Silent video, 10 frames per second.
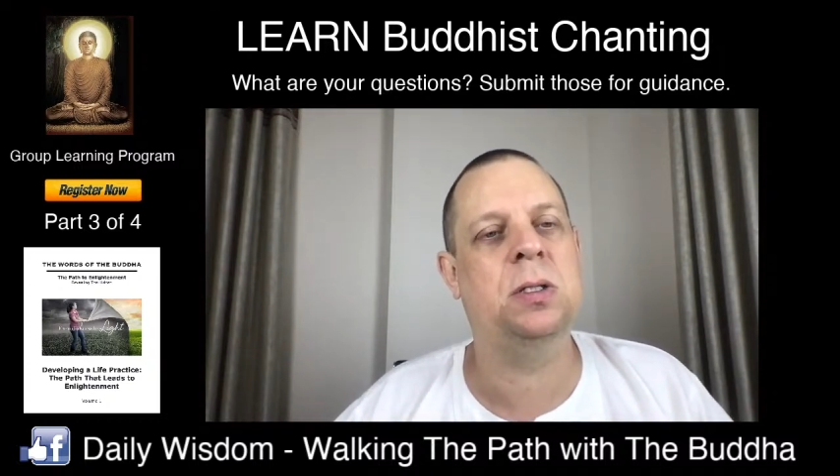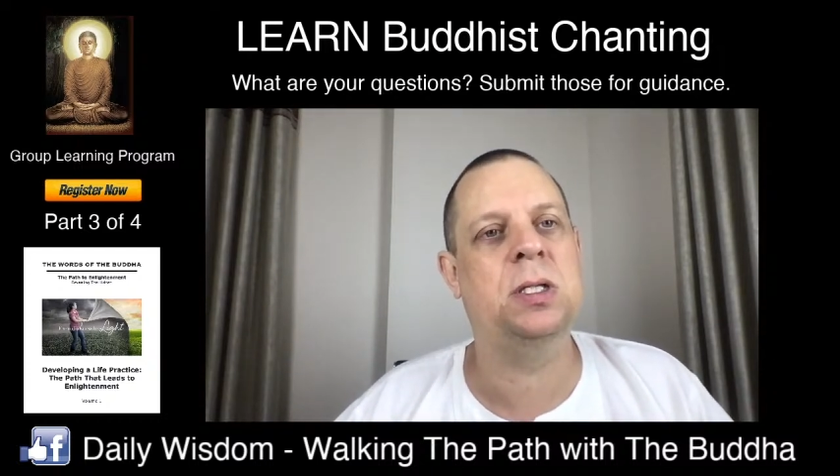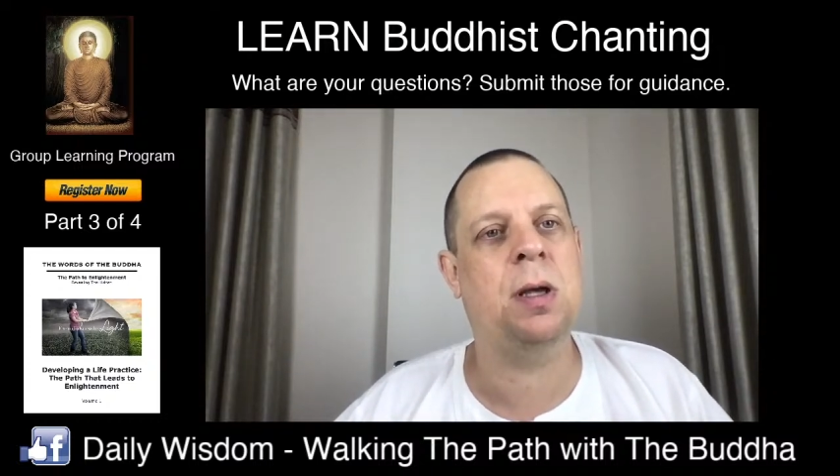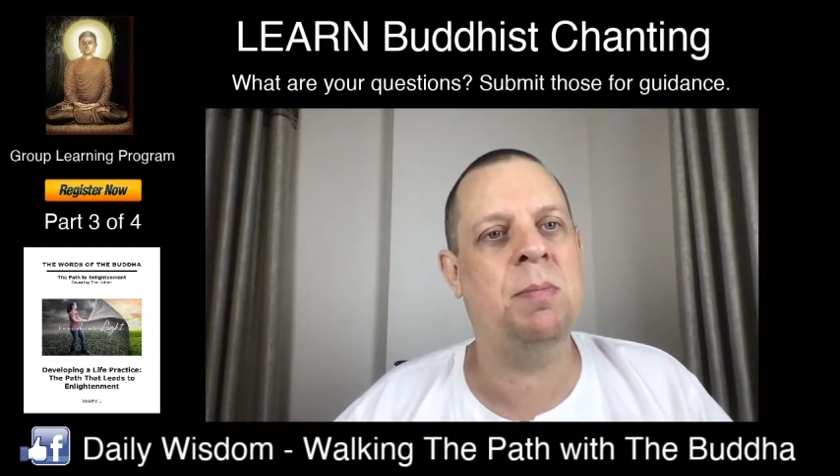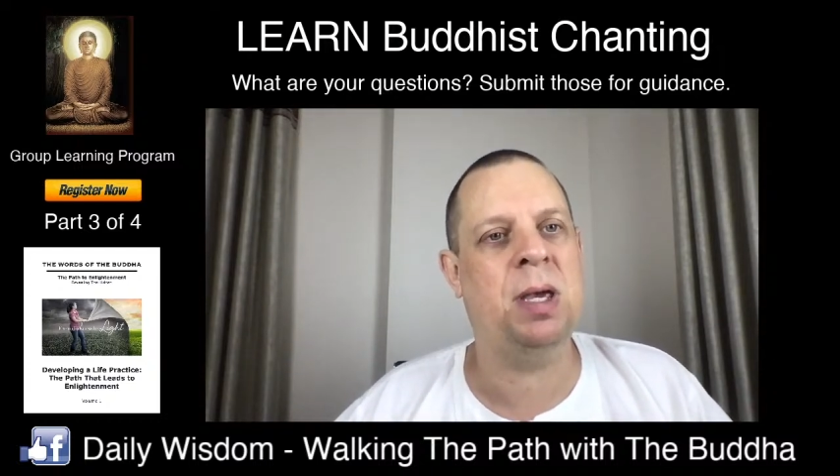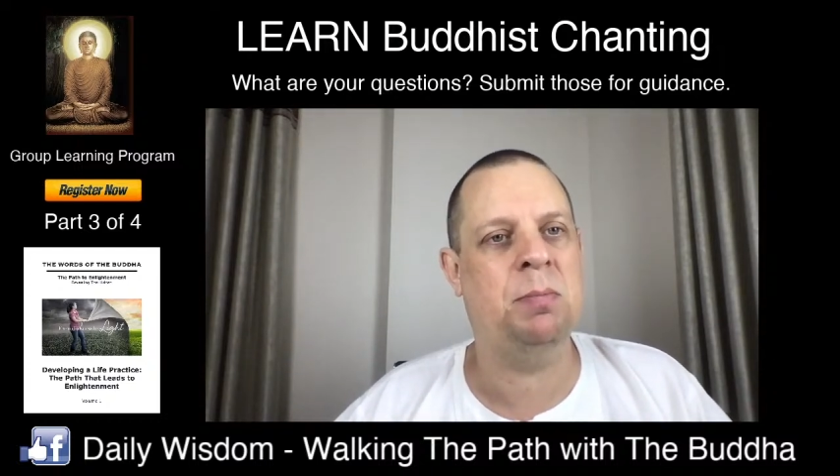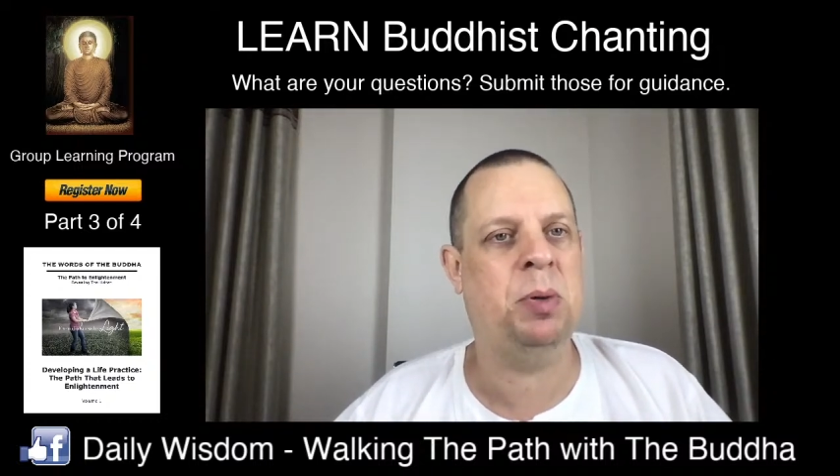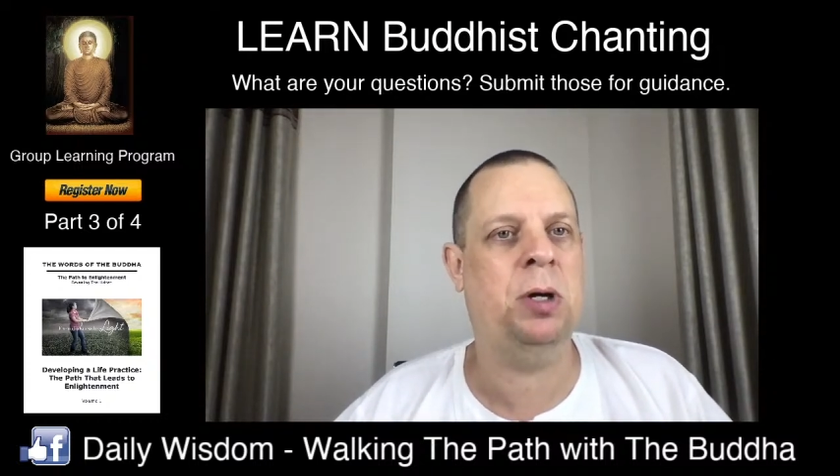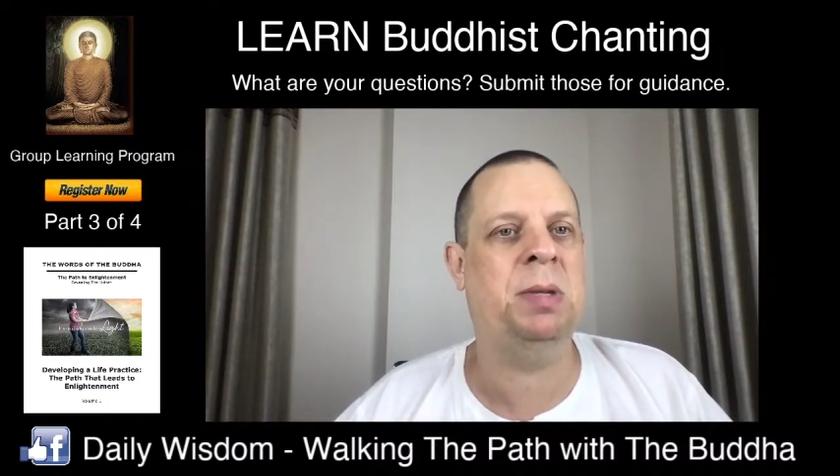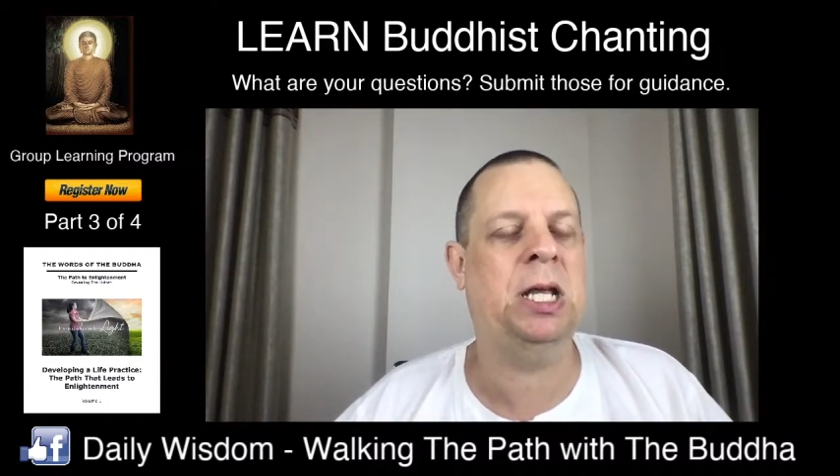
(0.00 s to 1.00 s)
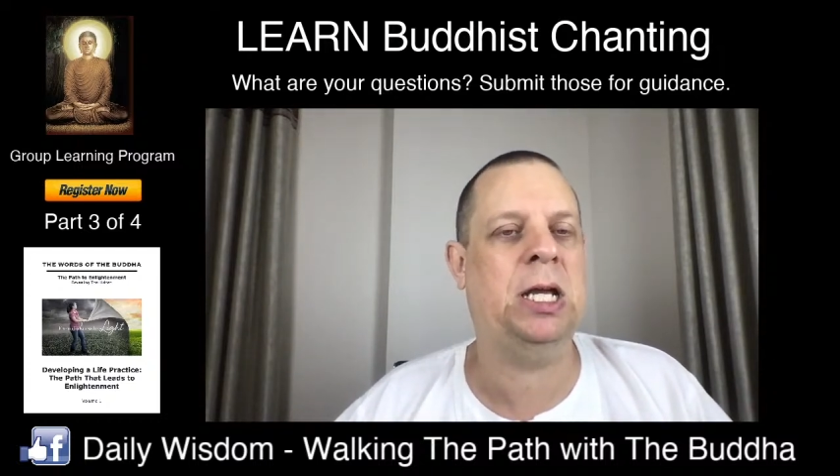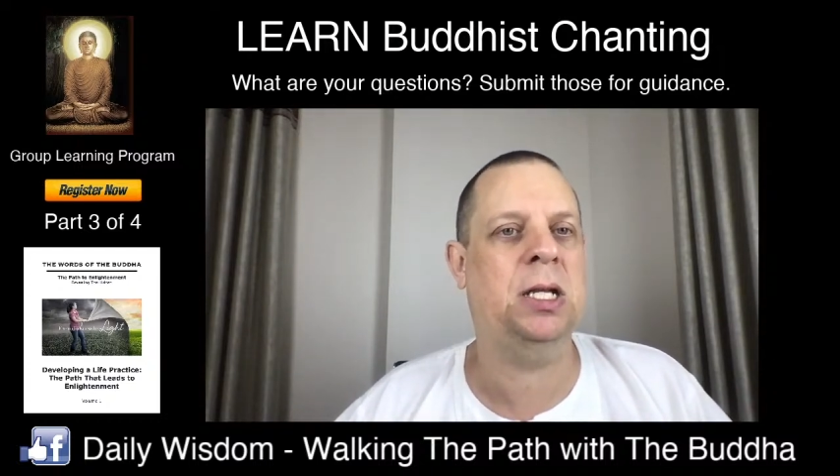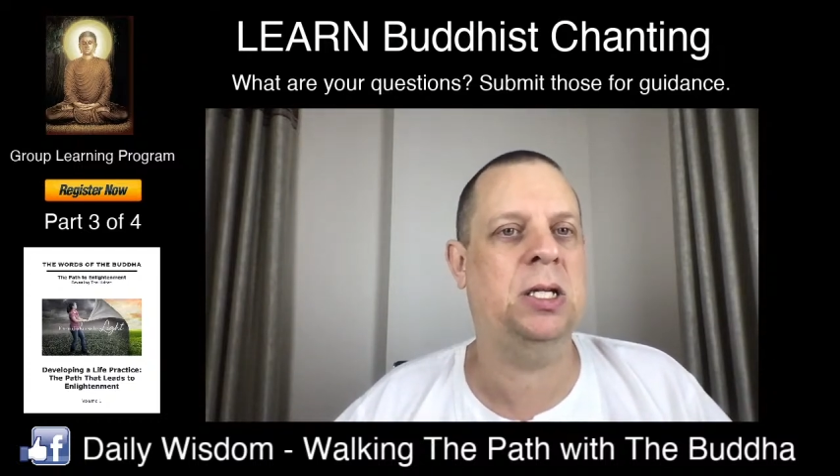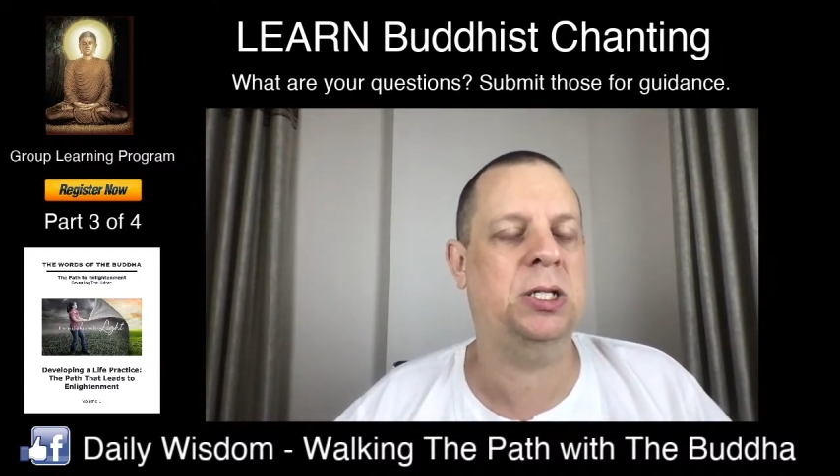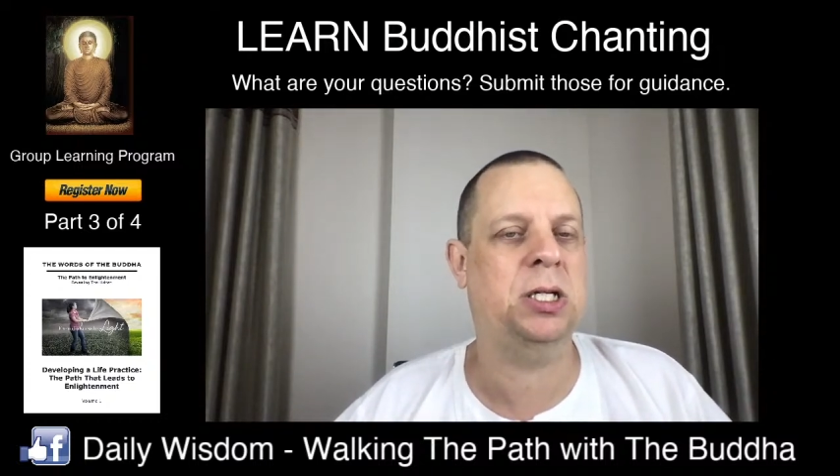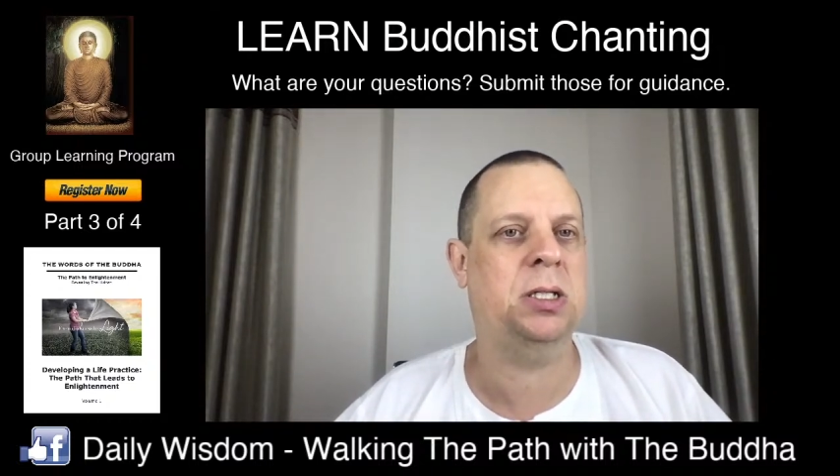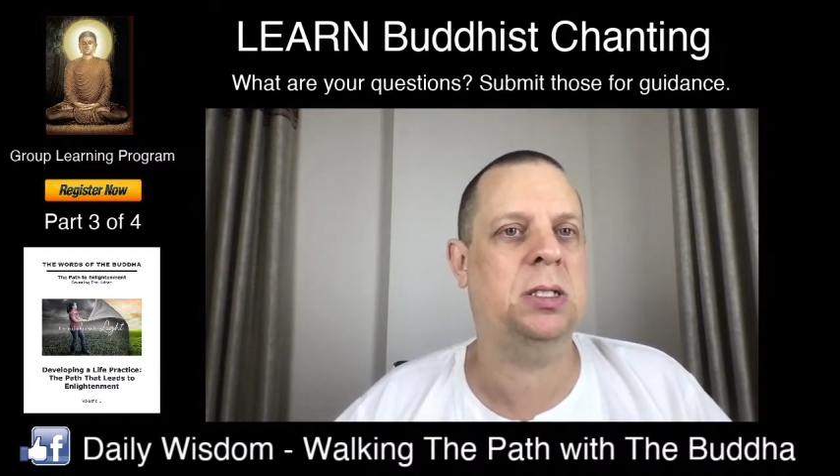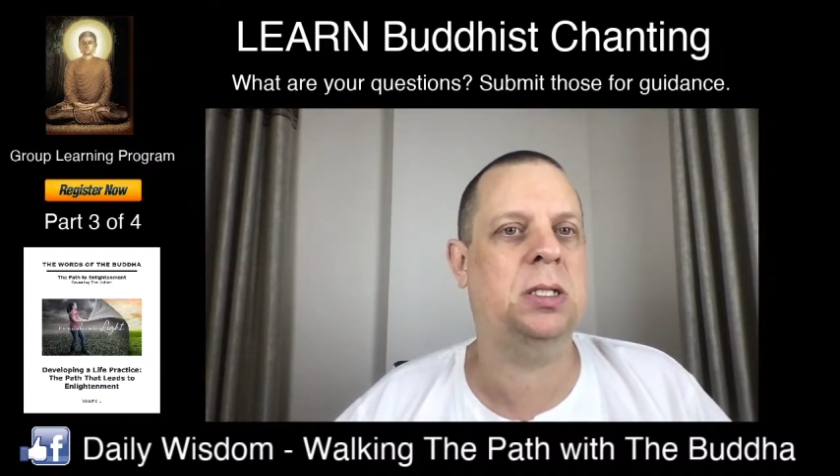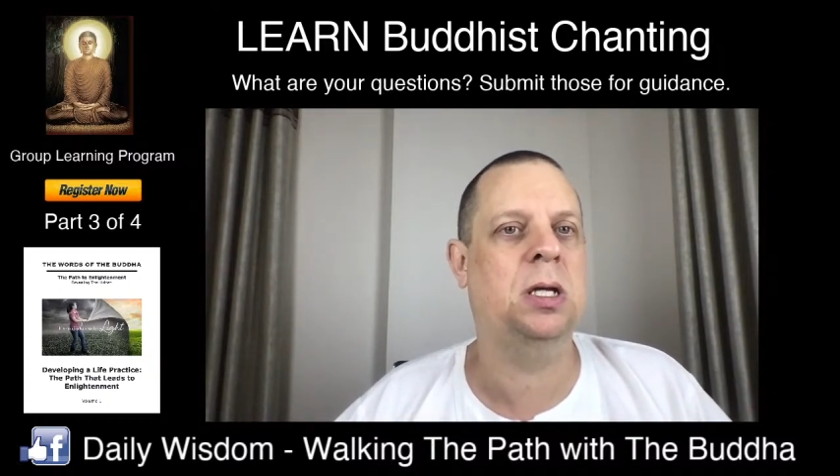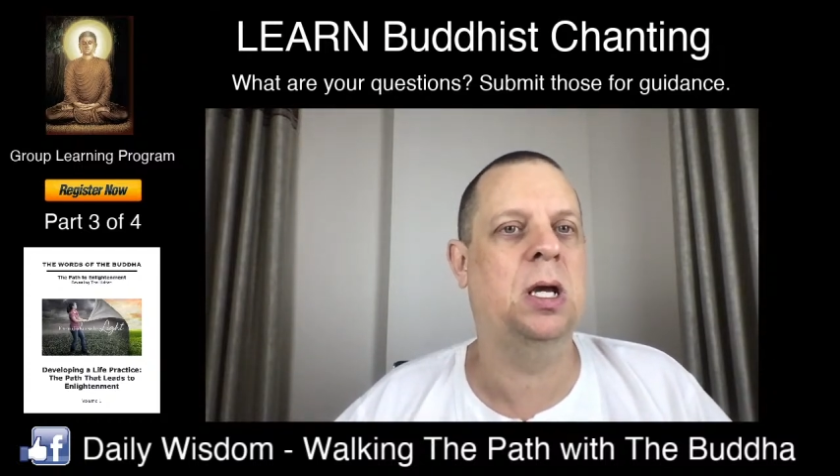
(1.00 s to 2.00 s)
some impermanent
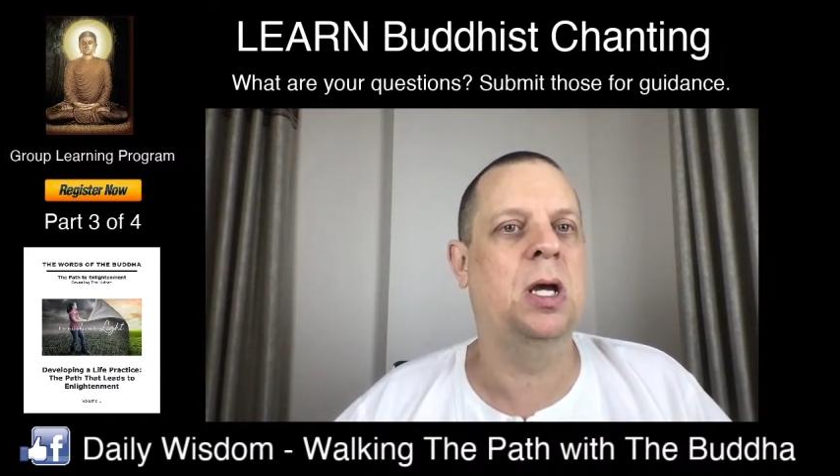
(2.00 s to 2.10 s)
conditions.